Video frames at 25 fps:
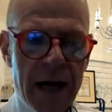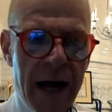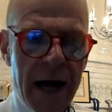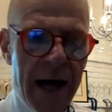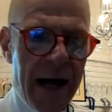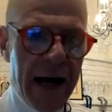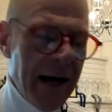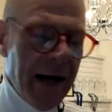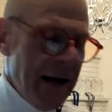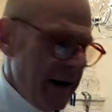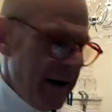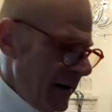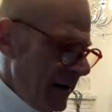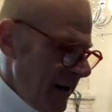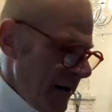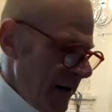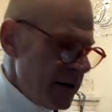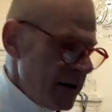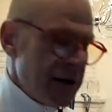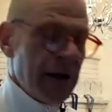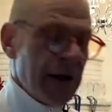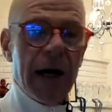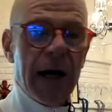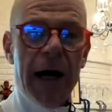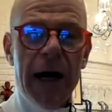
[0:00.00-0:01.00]
and the
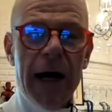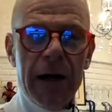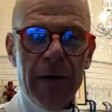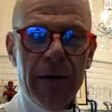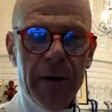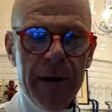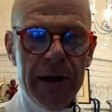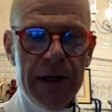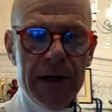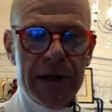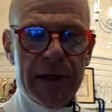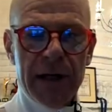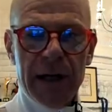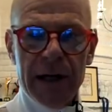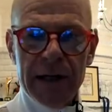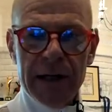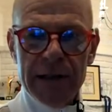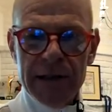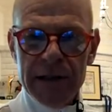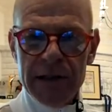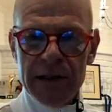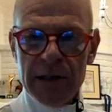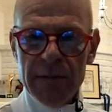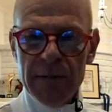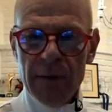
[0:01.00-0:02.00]
staccato and the
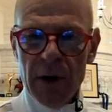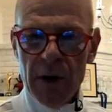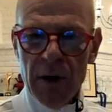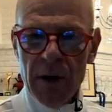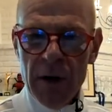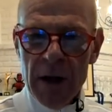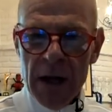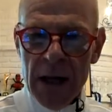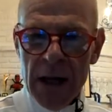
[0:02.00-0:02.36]
staccatissimo.